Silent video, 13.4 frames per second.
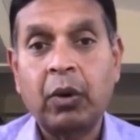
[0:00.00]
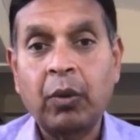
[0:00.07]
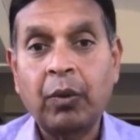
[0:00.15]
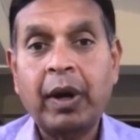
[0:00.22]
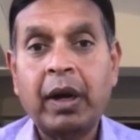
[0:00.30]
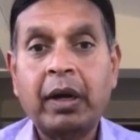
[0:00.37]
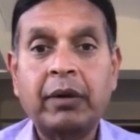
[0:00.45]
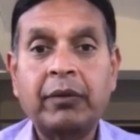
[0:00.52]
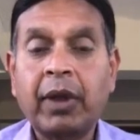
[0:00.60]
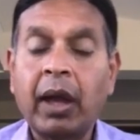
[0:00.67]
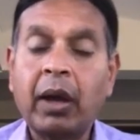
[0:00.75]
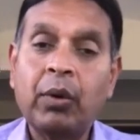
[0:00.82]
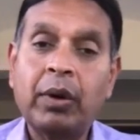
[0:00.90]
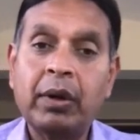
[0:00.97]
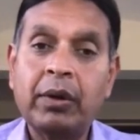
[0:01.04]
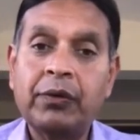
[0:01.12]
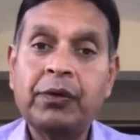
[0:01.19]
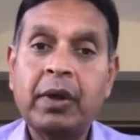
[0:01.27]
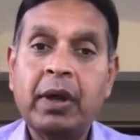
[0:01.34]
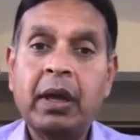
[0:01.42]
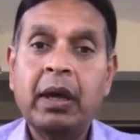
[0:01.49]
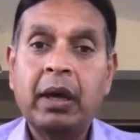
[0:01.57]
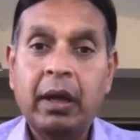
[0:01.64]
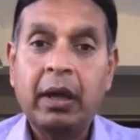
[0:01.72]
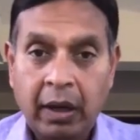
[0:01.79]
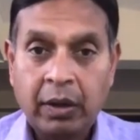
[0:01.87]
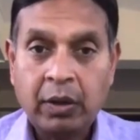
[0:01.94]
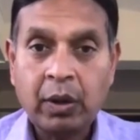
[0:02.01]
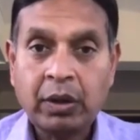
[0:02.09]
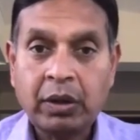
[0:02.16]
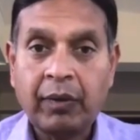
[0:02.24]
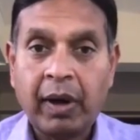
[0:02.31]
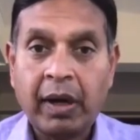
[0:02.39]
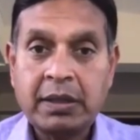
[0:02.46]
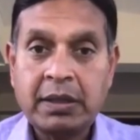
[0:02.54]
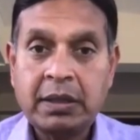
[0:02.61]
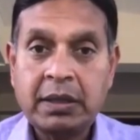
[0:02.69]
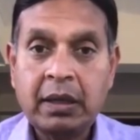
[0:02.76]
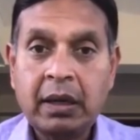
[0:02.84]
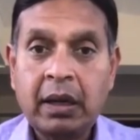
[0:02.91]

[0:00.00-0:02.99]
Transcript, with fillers: overactive thyroid is radioactive iodine,